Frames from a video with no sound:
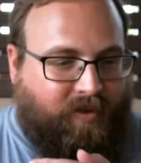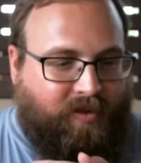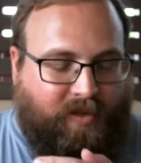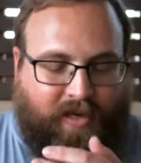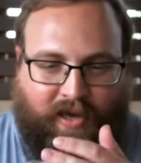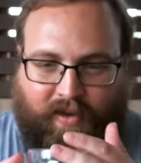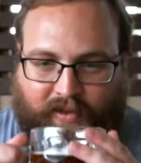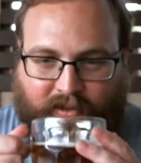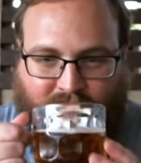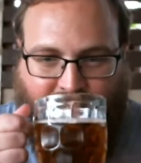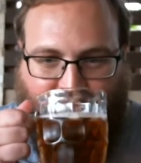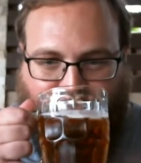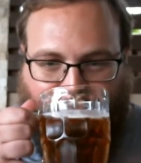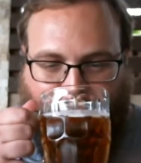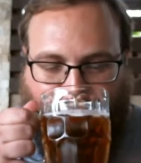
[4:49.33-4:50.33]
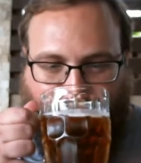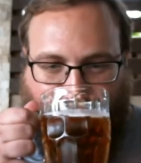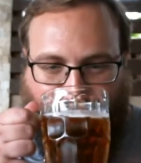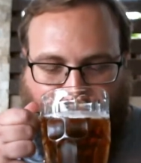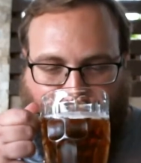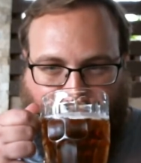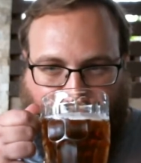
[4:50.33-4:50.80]
yeah, it's definitely not
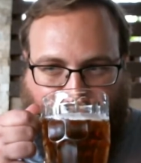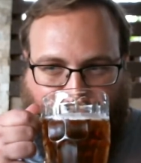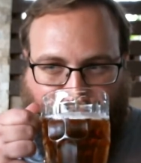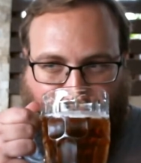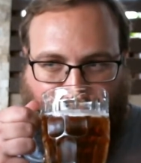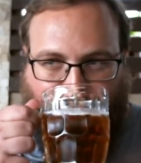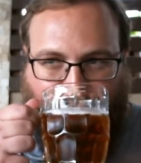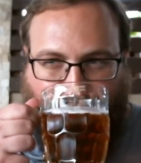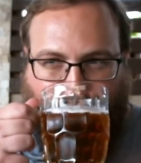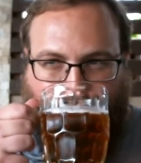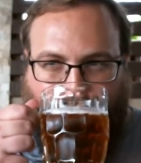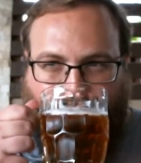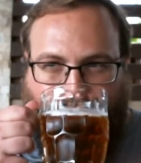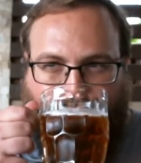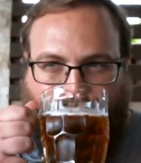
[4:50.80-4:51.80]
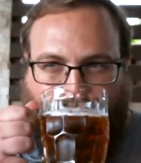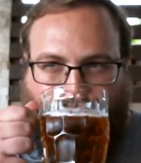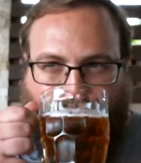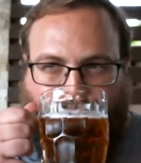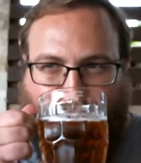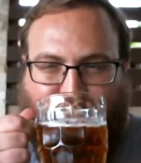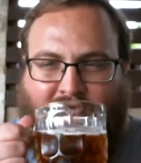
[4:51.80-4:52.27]
a strong smell.
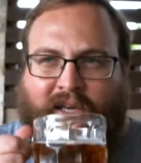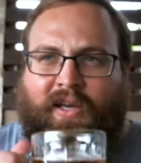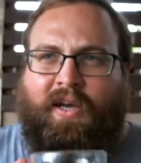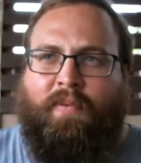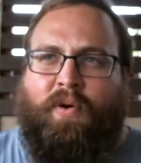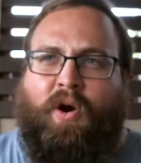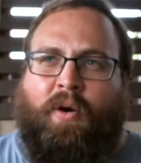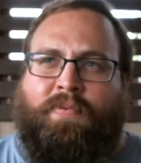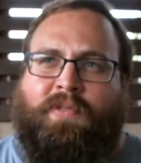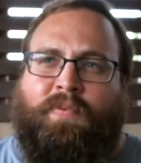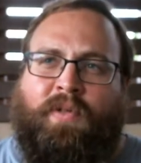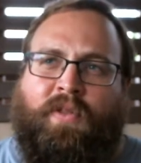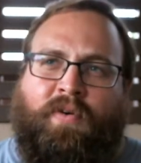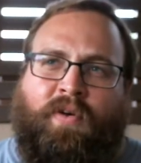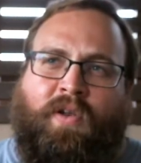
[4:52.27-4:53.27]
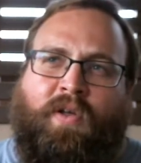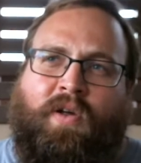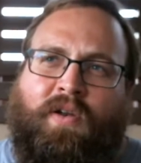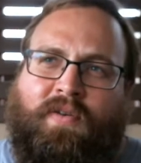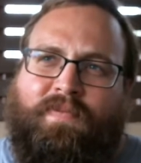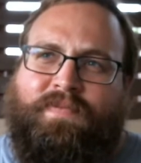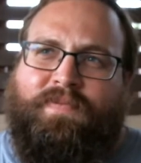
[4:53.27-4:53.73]
I'm picking up hops, but they're a
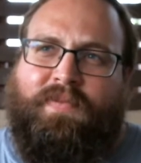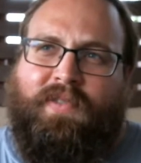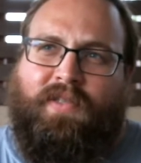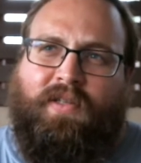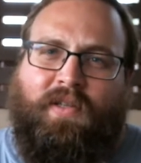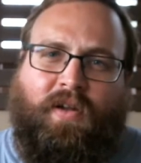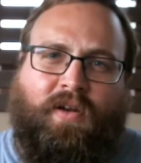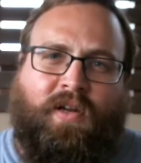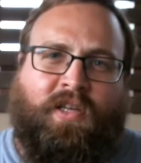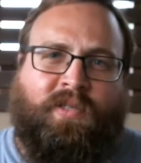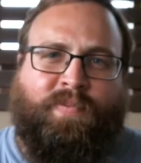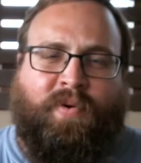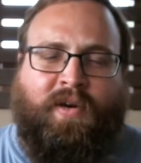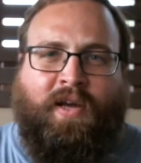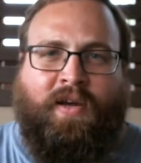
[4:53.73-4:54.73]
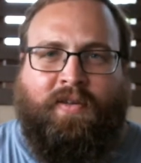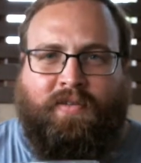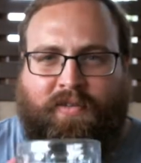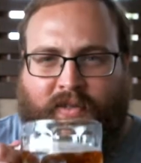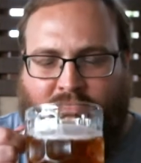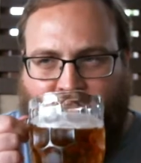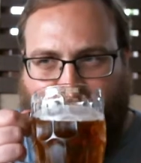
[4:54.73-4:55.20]
lot less
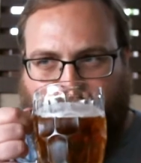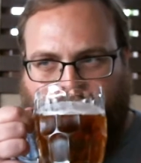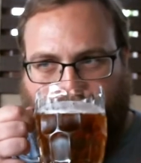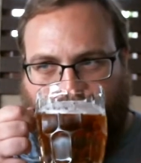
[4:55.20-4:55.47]
pronounced. They're a lot,